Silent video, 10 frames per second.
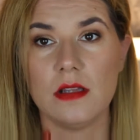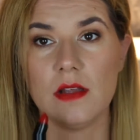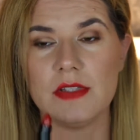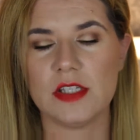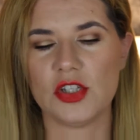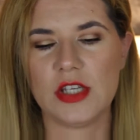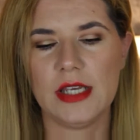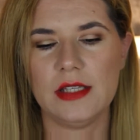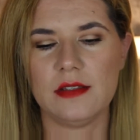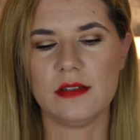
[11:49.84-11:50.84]
Love this
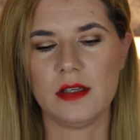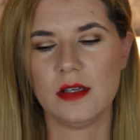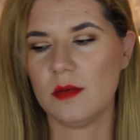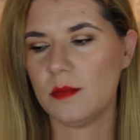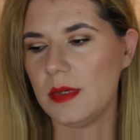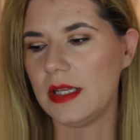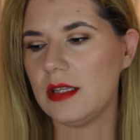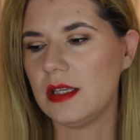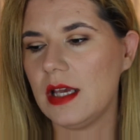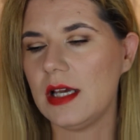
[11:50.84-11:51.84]
shade, but
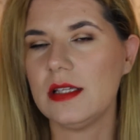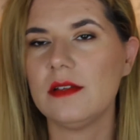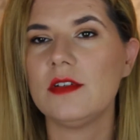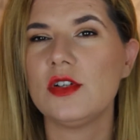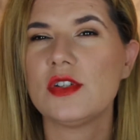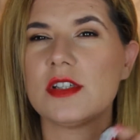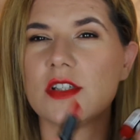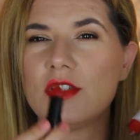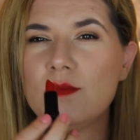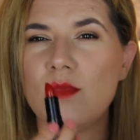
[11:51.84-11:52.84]
it kind of
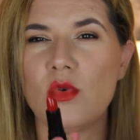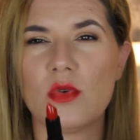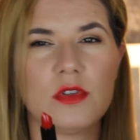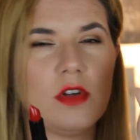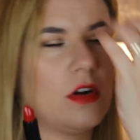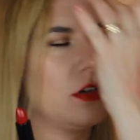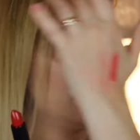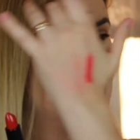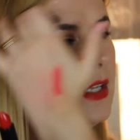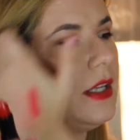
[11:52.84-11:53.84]
looks more
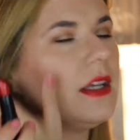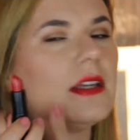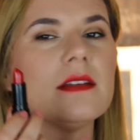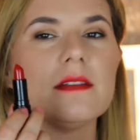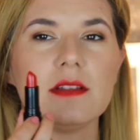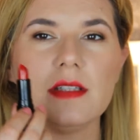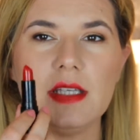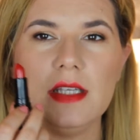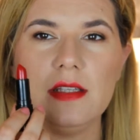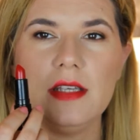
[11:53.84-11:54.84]
darker
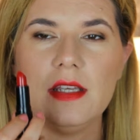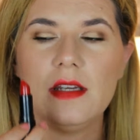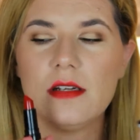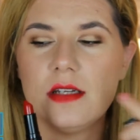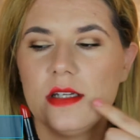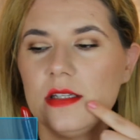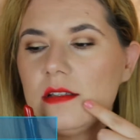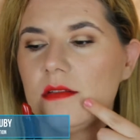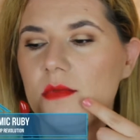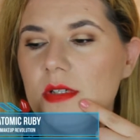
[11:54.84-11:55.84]
in here than
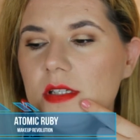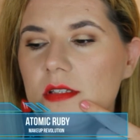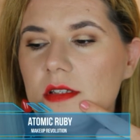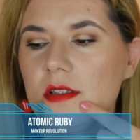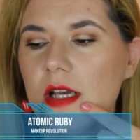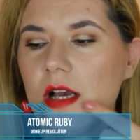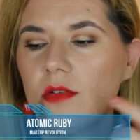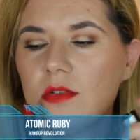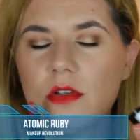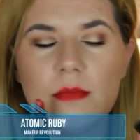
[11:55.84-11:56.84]
it really turned
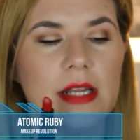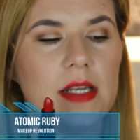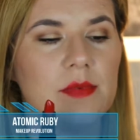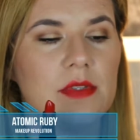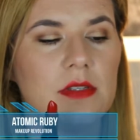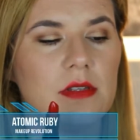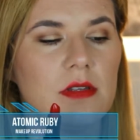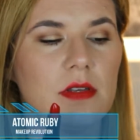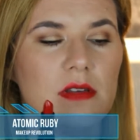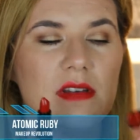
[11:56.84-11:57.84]
out on my lips.
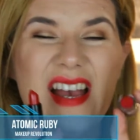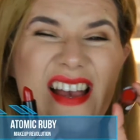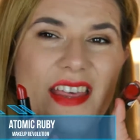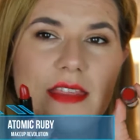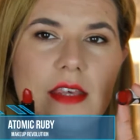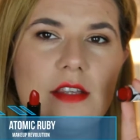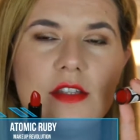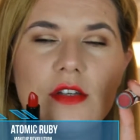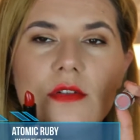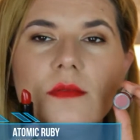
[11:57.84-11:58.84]
I think
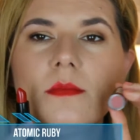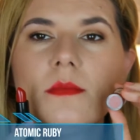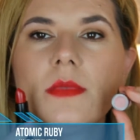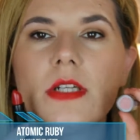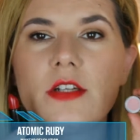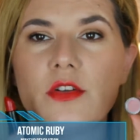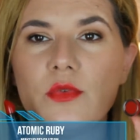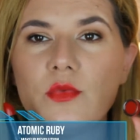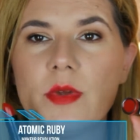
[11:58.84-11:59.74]
so, but I don't know.